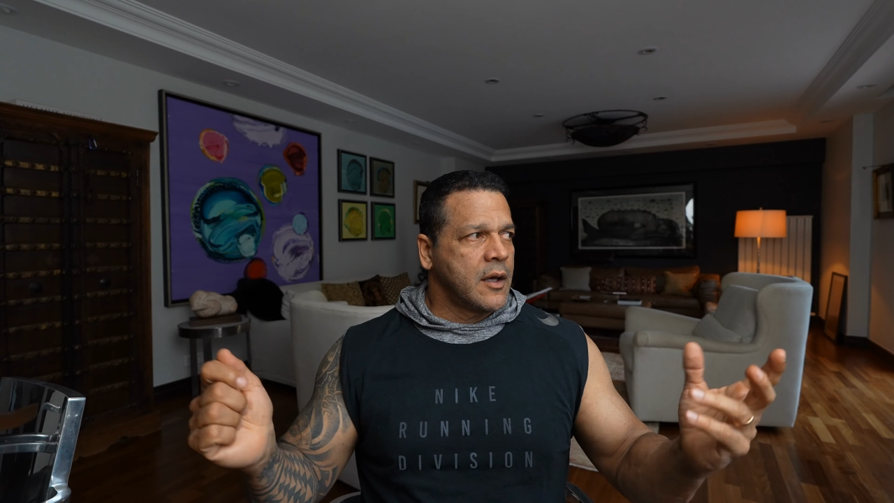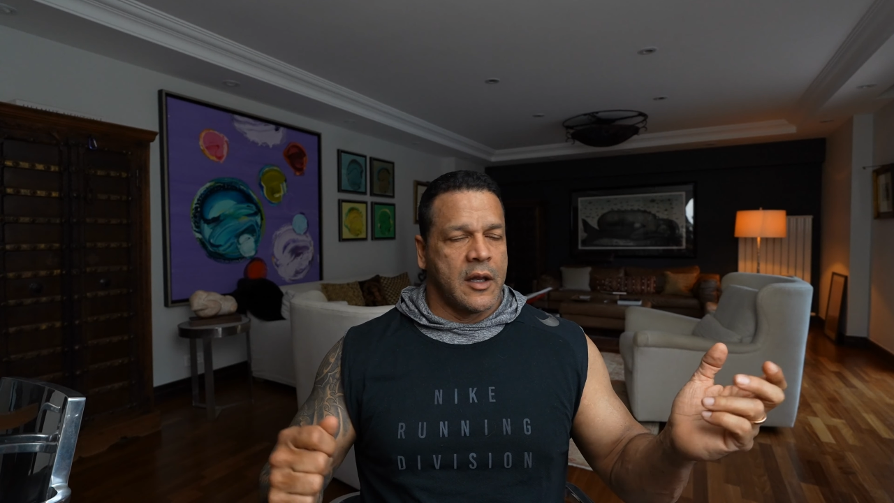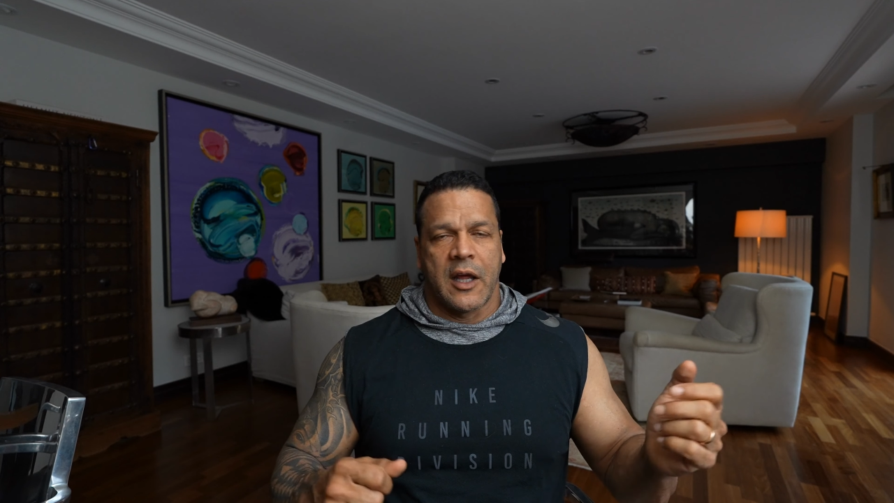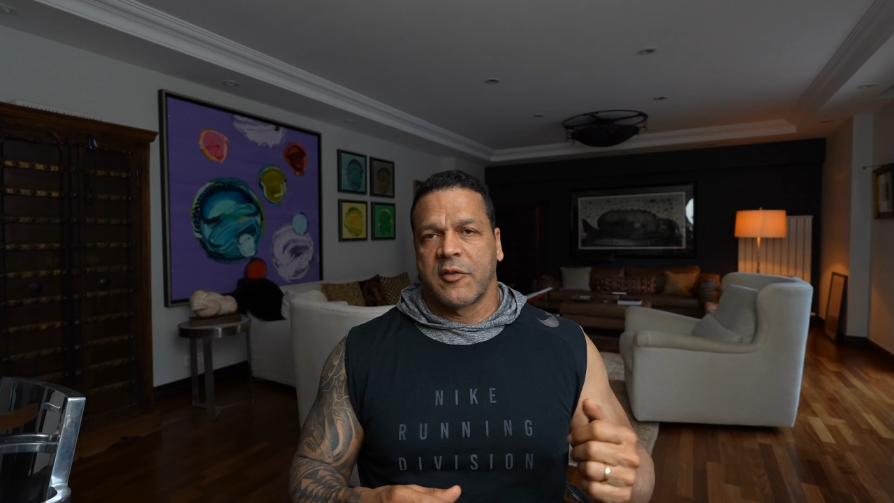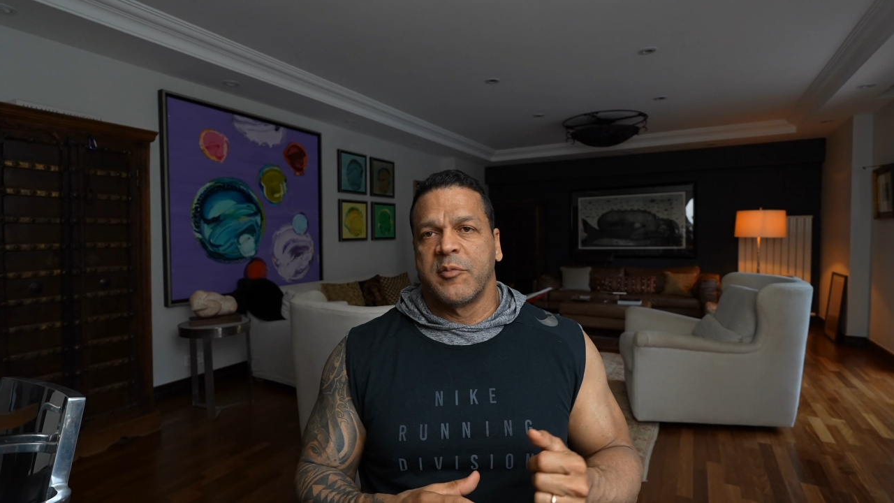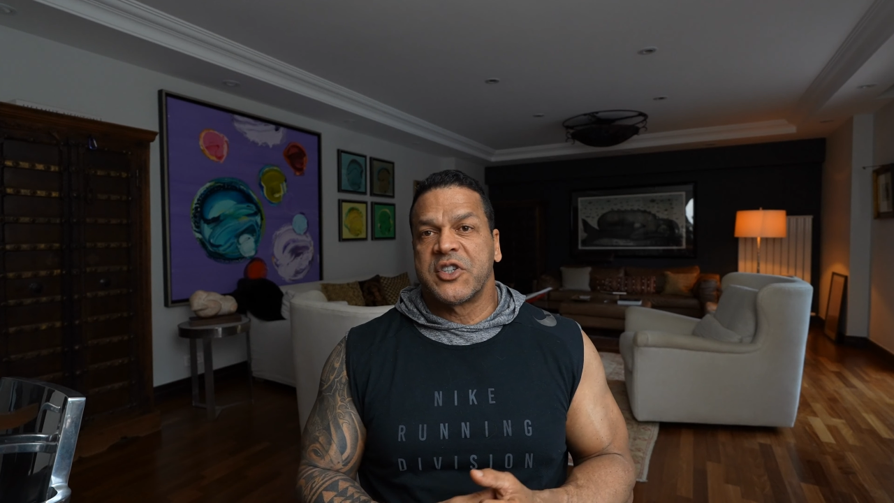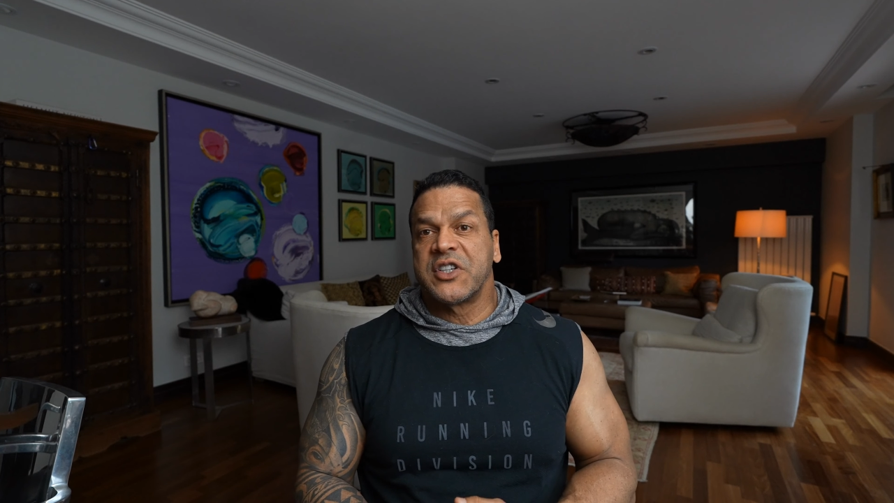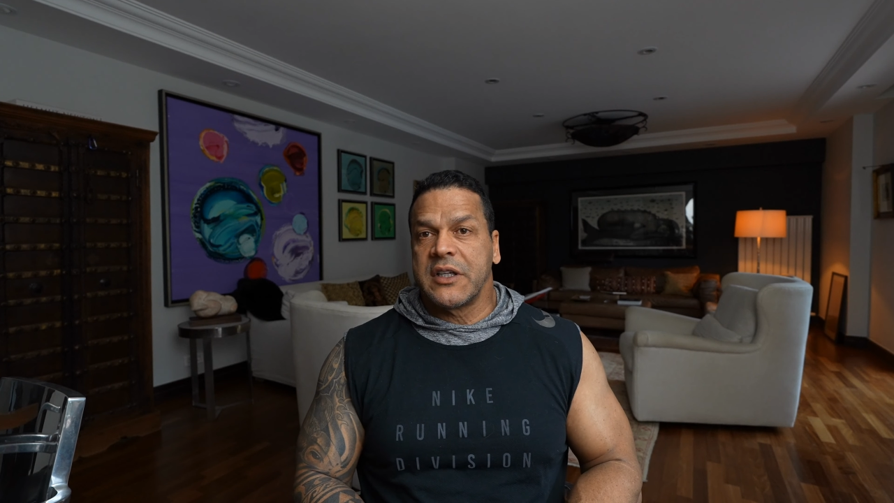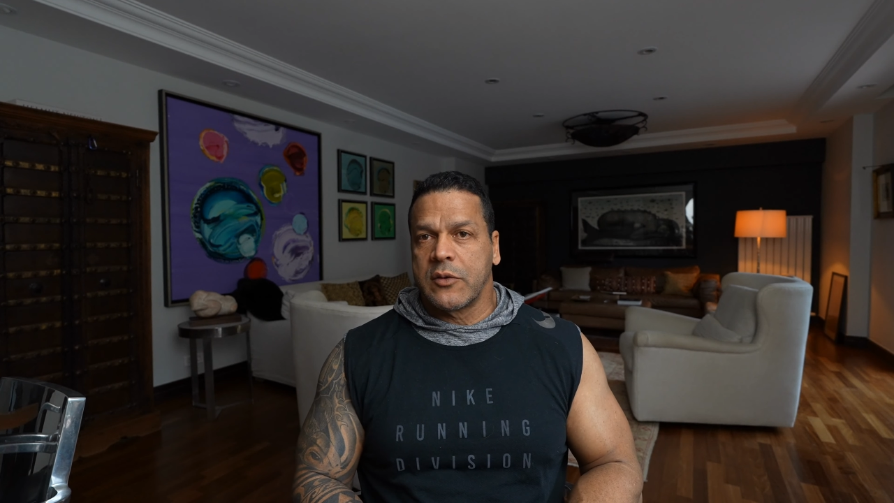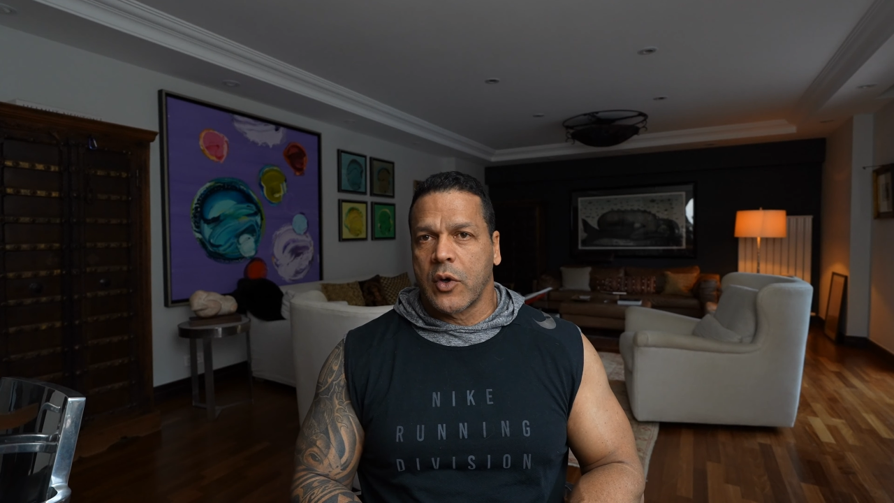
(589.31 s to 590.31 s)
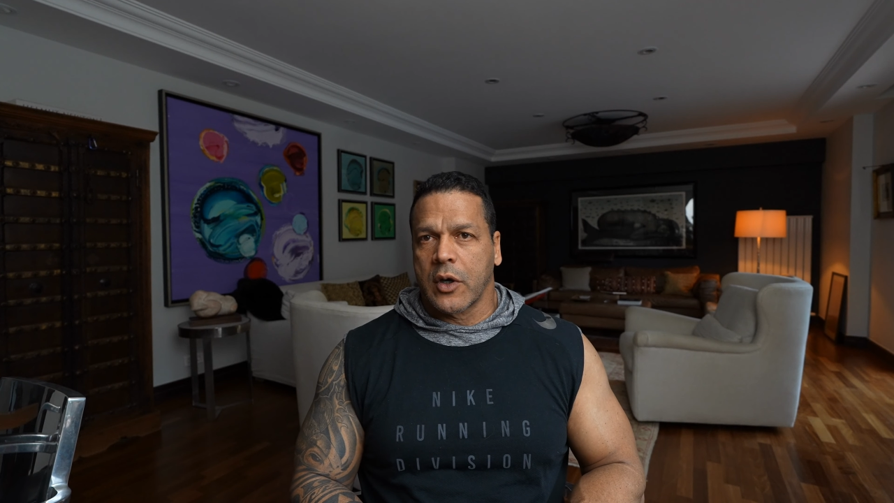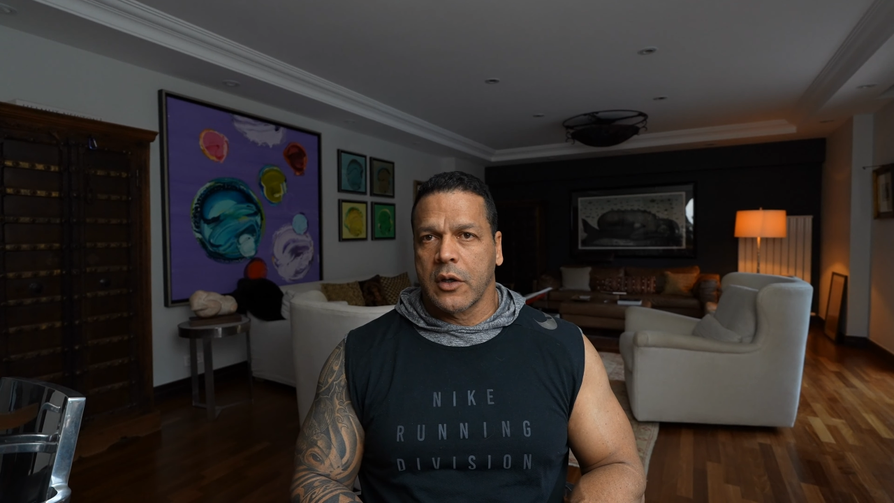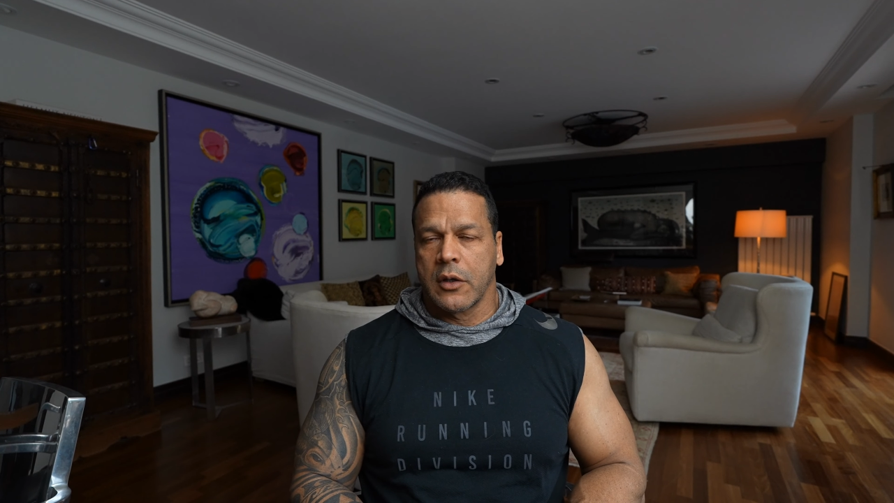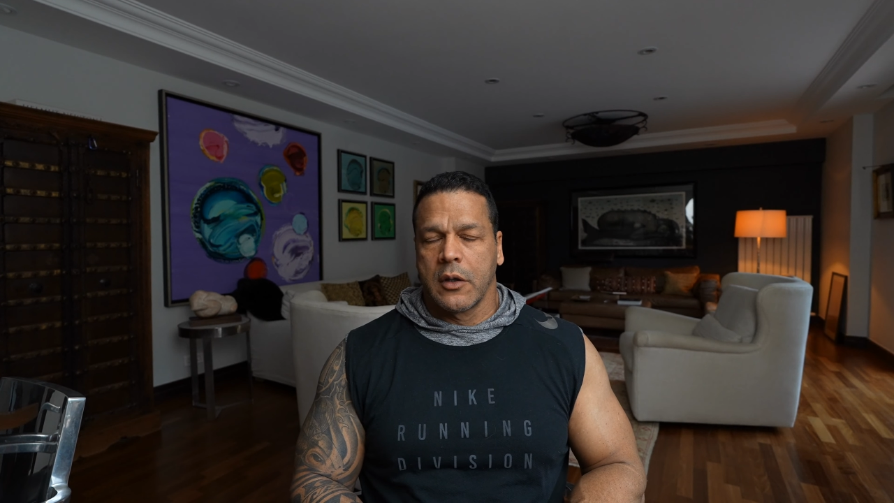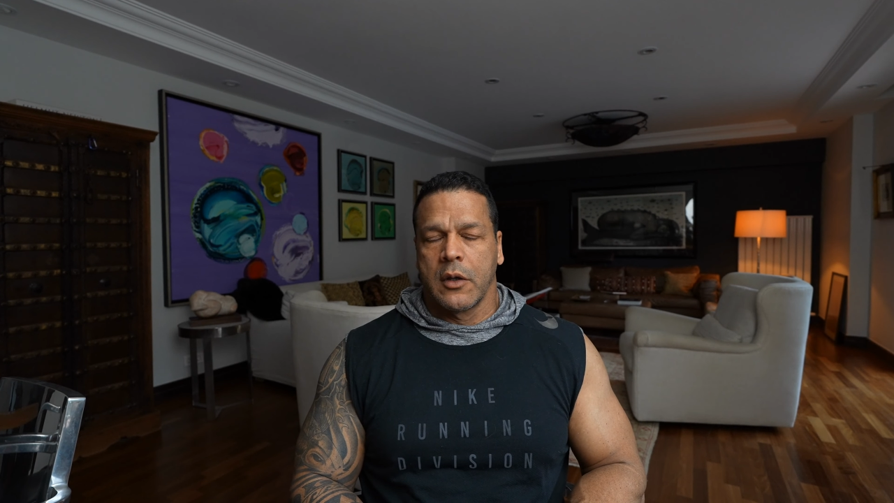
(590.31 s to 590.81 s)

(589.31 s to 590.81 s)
a lot of machine work.